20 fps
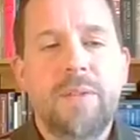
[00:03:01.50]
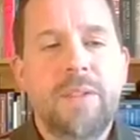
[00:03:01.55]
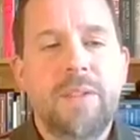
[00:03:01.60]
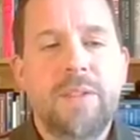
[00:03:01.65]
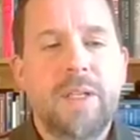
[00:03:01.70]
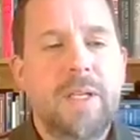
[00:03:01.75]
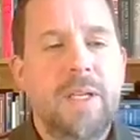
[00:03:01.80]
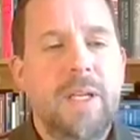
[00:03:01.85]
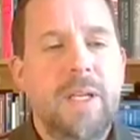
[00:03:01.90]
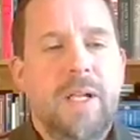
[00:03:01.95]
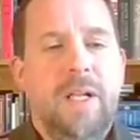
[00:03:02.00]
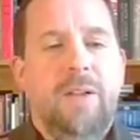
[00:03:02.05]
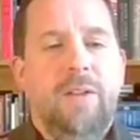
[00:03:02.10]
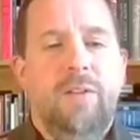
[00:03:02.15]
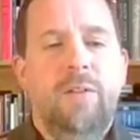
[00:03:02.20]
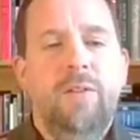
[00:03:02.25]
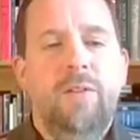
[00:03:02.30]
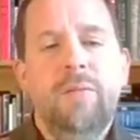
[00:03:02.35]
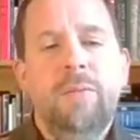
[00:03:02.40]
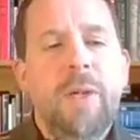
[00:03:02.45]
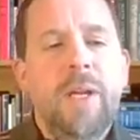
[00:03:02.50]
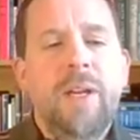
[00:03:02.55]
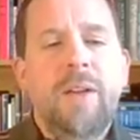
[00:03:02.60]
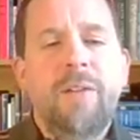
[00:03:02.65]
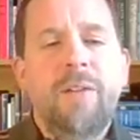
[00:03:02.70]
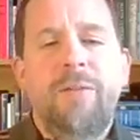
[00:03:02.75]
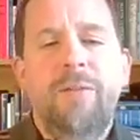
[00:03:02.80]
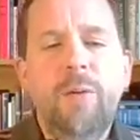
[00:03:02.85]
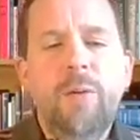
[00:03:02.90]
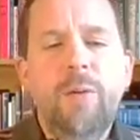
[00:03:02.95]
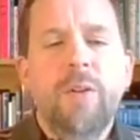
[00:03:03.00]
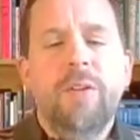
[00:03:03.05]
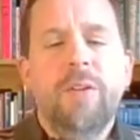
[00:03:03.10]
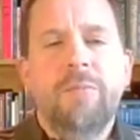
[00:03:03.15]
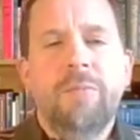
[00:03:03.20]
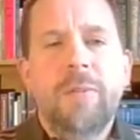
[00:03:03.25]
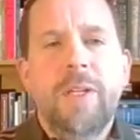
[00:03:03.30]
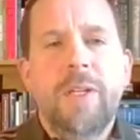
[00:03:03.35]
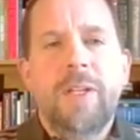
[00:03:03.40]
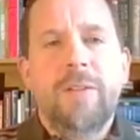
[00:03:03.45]
And he said, "You've made a fool
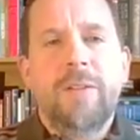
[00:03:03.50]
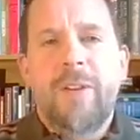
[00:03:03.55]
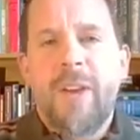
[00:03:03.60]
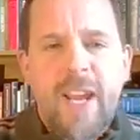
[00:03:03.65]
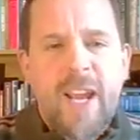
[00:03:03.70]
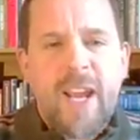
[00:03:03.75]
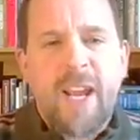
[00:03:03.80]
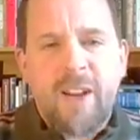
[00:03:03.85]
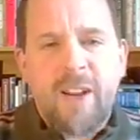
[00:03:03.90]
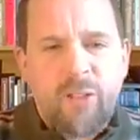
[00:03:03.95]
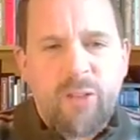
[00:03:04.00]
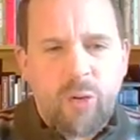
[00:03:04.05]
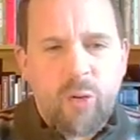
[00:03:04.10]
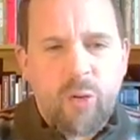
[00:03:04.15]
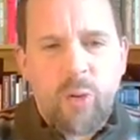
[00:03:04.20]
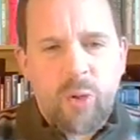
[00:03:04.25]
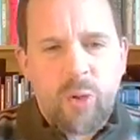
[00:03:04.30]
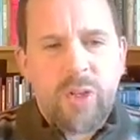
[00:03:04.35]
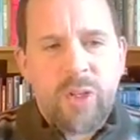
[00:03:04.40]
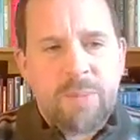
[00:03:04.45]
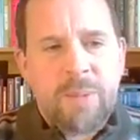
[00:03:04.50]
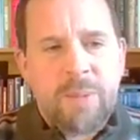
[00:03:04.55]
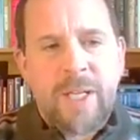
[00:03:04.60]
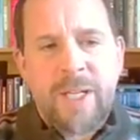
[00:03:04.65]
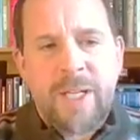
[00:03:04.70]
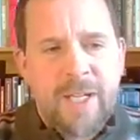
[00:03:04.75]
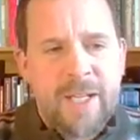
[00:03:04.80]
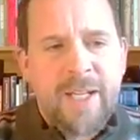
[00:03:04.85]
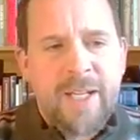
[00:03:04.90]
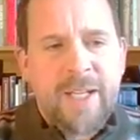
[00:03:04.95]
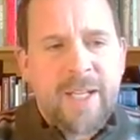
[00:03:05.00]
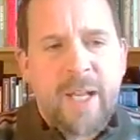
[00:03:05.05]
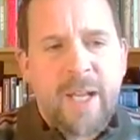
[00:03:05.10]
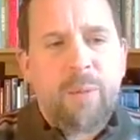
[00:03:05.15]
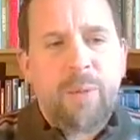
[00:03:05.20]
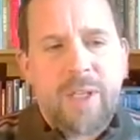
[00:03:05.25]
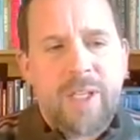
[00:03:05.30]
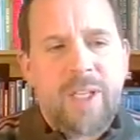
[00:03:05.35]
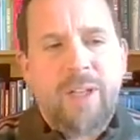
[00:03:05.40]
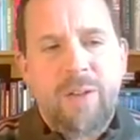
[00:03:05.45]
of me. If I had a sword in my hand, I
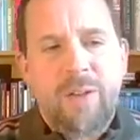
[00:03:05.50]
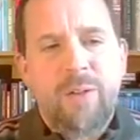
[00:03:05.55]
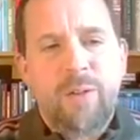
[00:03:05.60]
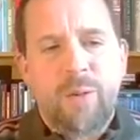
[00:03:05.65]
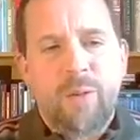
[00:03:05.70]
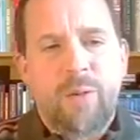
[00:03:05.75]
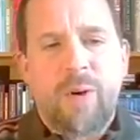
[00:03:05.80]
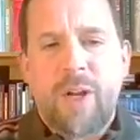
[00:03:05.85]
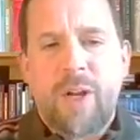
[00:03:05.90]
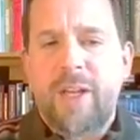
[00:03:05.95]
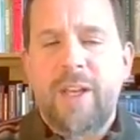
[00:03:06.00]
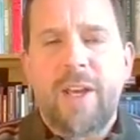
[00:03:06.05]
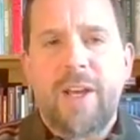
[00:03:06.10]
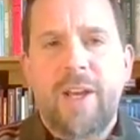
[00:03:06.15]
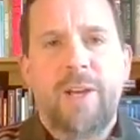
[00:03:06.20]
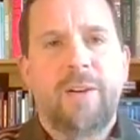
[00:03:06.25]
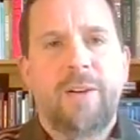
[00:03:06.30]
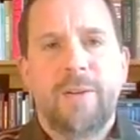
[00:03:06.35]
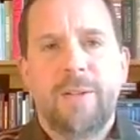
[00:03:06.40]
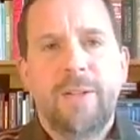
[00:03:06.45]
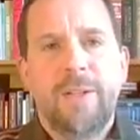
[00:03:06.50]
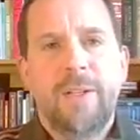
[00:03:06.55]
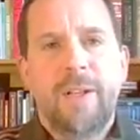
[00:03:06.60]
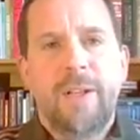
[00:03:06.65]
would kill you right now."